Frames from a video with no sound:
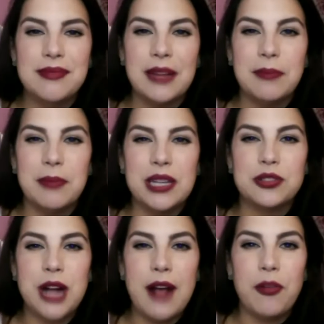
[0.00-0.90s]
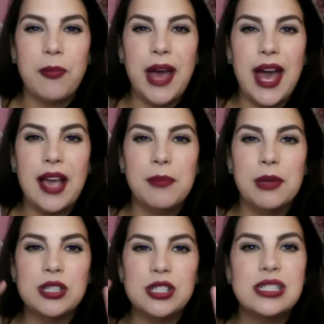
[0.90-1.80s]
like big travel bag,
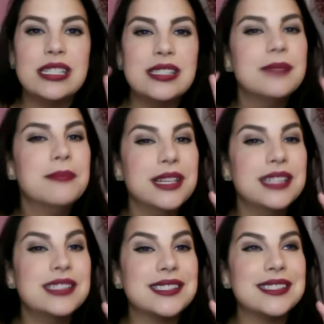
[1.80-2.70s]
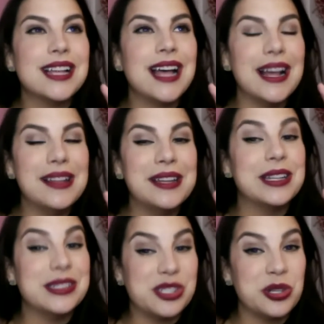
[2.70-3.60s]
but it's I think a
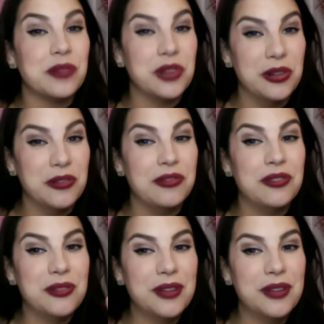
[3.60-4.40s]
conservative